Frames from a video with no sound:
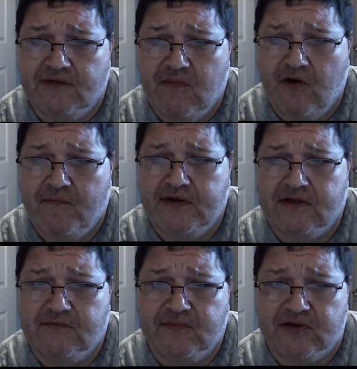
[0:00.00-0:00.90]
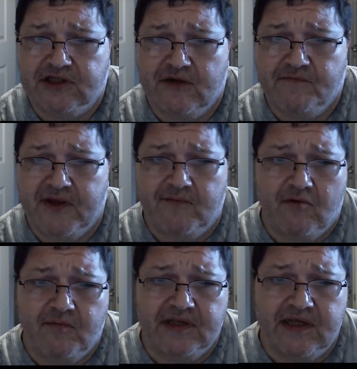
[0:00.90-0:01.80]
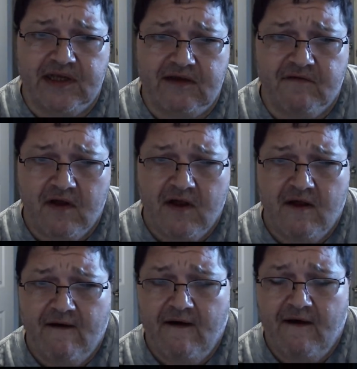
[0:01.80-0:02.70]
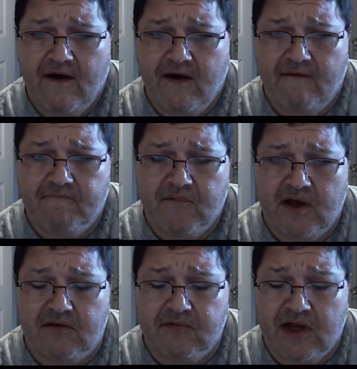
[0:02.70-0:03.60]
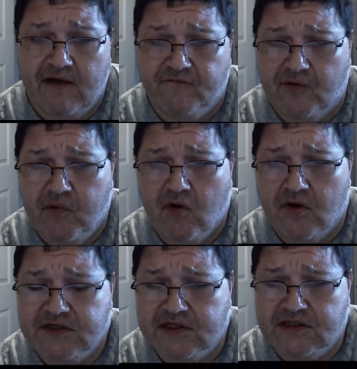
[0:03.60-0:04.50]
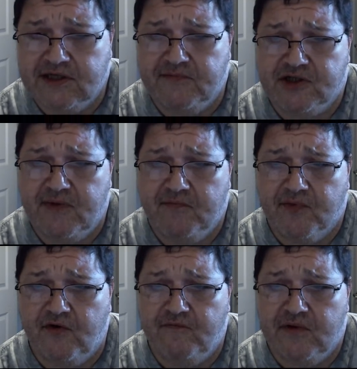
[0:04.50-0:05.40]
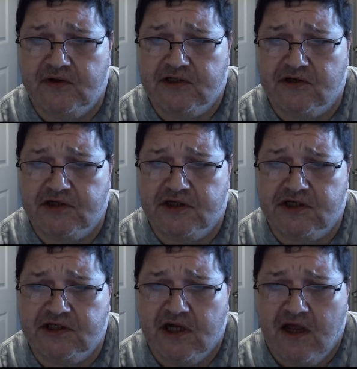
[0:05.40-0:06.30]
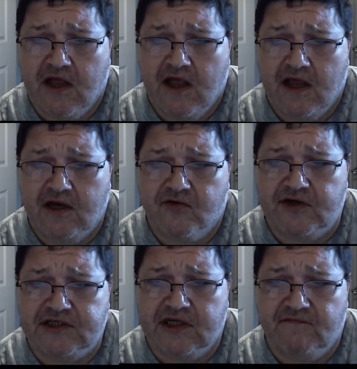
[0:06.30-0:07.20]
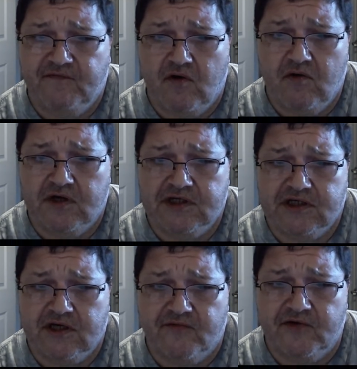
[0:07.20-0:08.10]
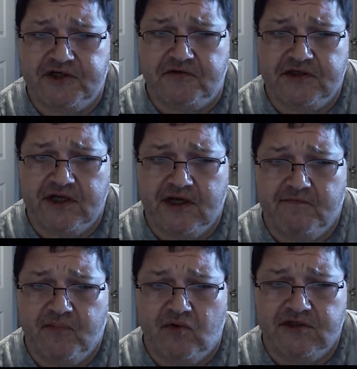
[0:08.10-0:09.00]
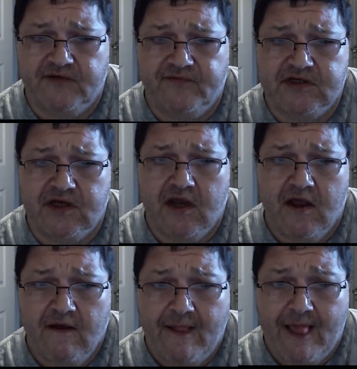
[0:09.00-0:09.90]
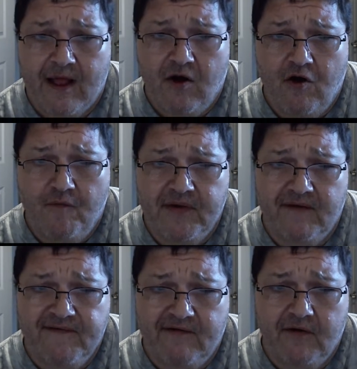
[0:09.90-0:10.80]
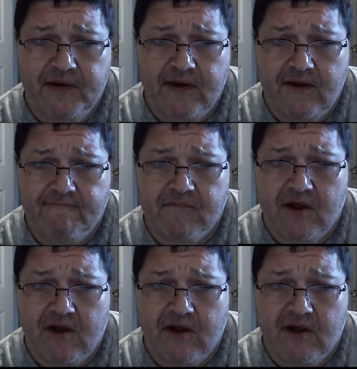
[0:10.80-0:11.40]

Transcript: the moment, but some people believe and have reported symptom improvements, such as increasing focus and reducing impulsivity. Homeopathy